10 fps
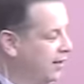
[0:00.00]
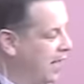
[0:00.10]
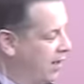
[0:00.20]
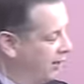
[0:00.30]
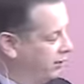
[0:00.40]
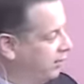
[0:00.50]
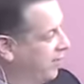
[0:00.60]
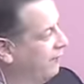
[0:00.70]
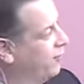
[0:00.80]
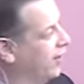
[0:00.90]
I used to
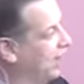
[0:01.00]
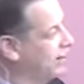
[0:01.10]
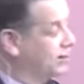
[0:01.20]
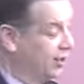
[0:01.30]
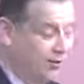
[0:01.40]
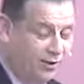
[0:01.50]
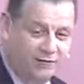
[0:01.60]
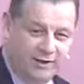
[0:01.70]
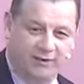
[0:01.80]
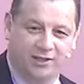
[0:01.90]
play for Randallstown, you wouldn't
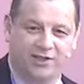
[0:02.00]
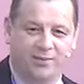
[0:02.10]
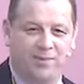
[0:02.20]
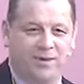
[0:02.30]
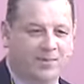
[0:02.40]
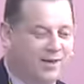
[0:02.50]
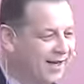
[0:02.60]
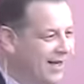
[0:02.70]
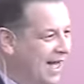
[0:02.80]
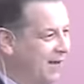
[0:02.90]
think by the ship of it, but
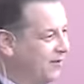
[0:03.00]
about